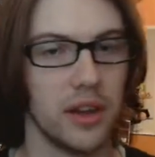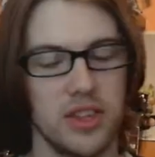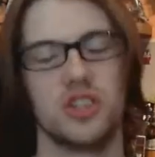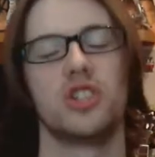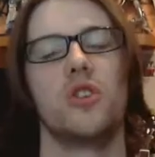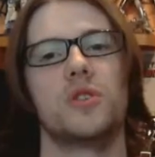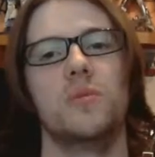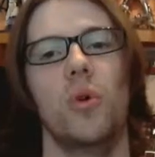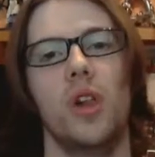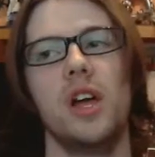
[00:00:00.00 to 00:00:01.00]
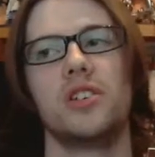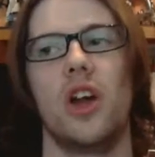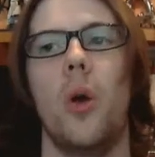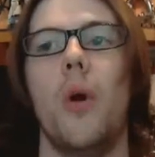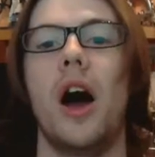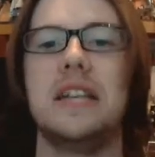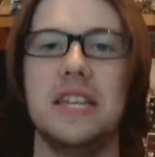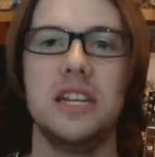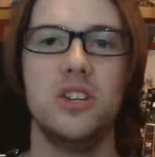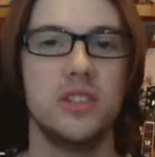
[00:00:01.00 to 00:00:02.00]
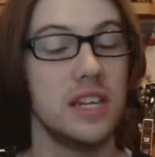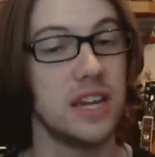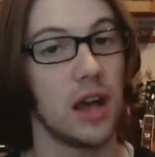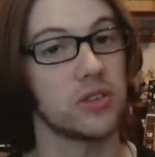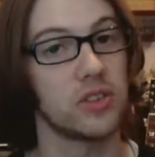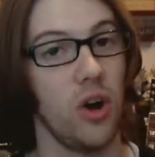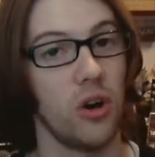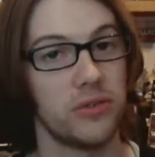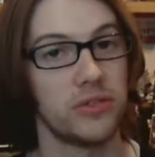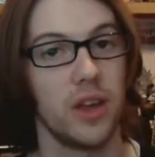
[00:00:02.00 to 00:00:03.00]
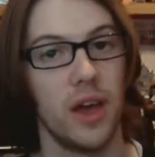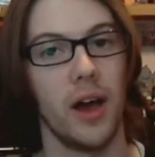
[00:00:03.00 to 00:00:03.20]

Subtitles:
They're so small. So, but I did use decal soft.